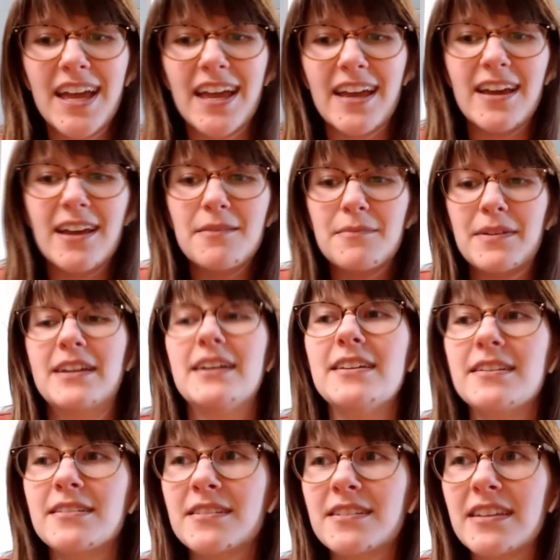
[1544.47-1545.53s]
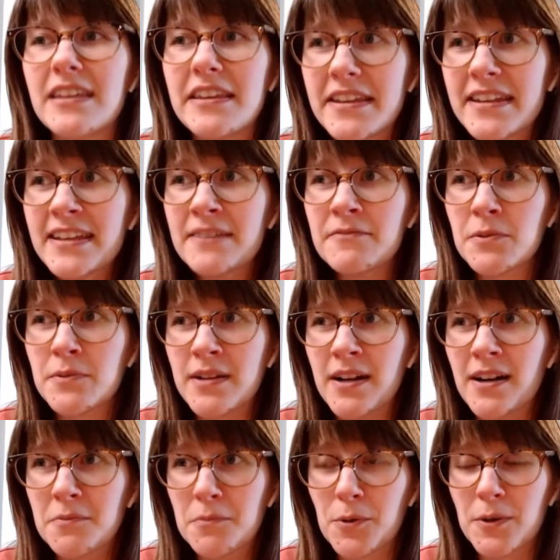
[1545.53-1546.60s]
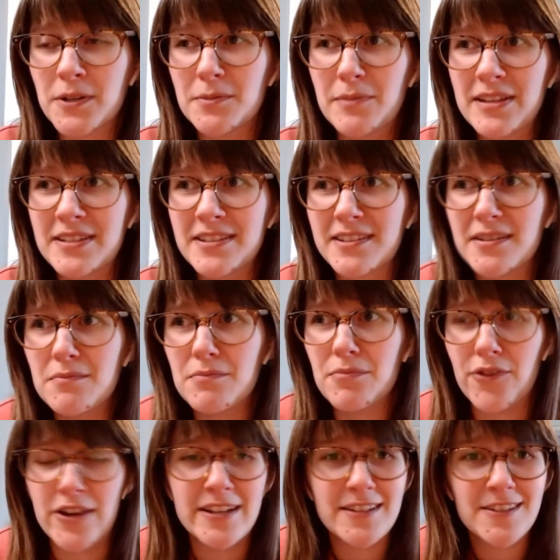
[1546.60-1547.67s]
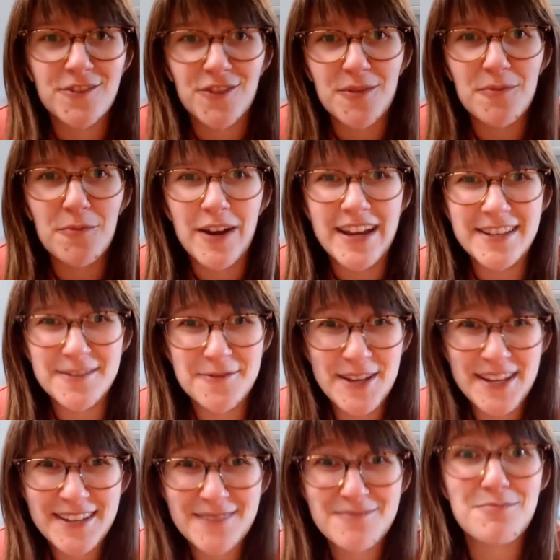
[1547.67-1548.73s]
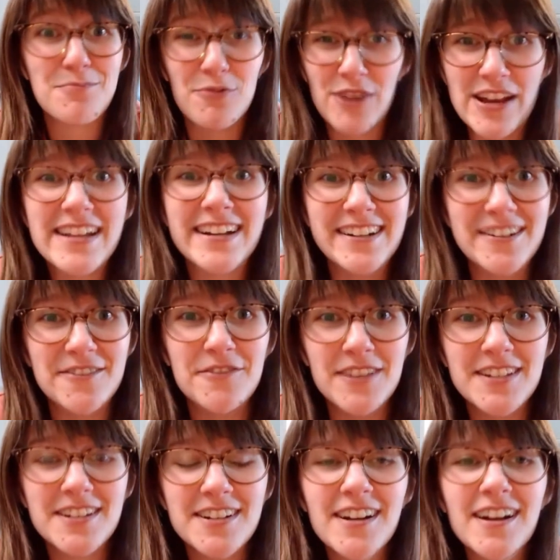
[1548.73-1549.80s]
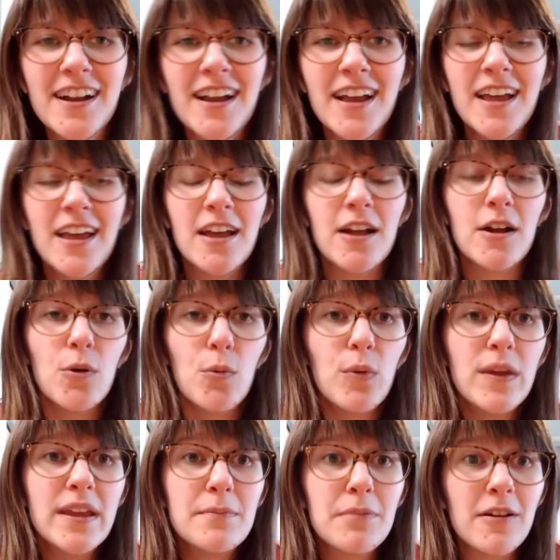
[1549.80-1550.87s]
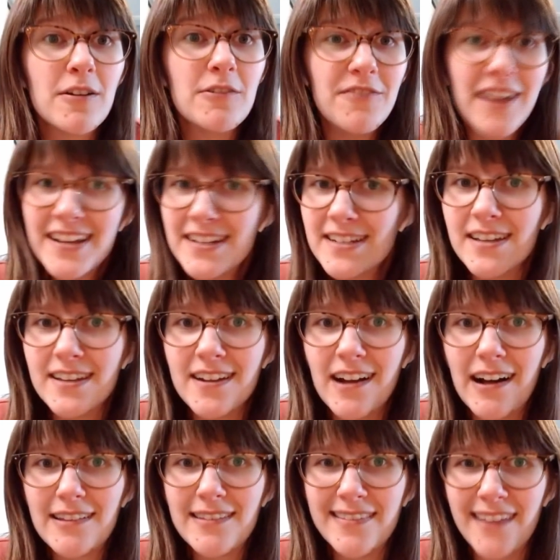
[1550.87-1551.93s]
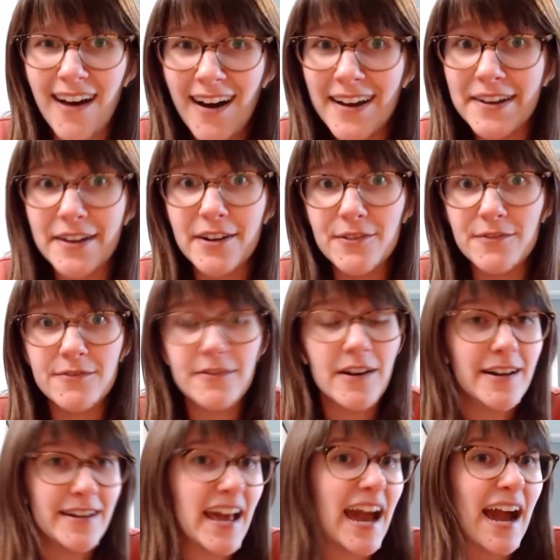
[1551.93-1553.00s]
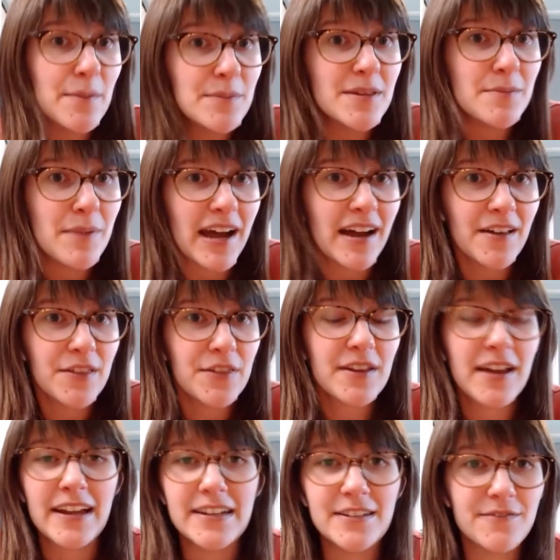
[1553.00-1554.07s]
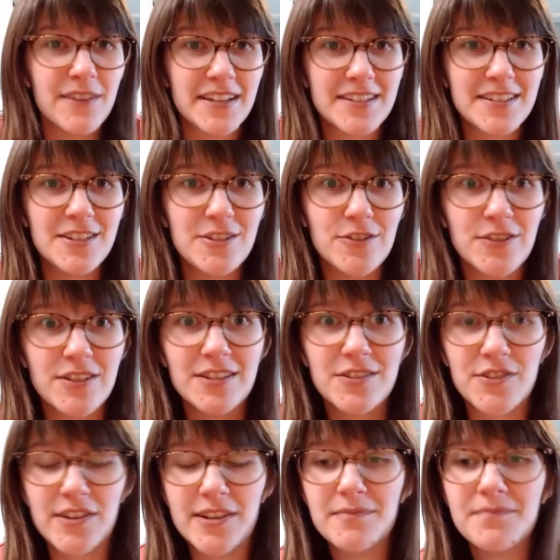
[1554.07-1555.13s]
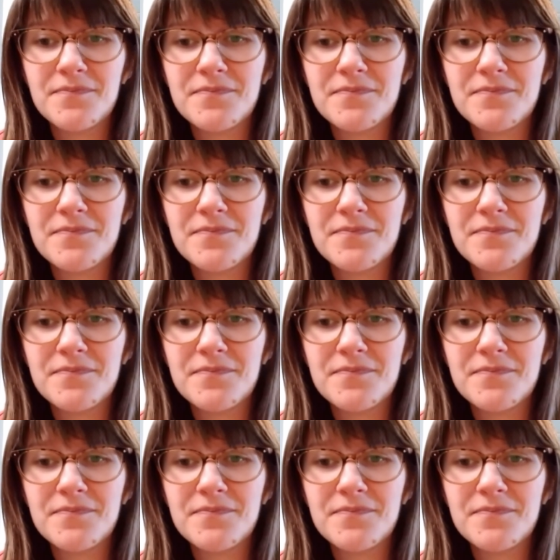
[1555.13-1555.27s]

And by getting everyone on board to basically brainstorm ways we could break a feature, we prevented a lot of unhappy path kind of executions, right?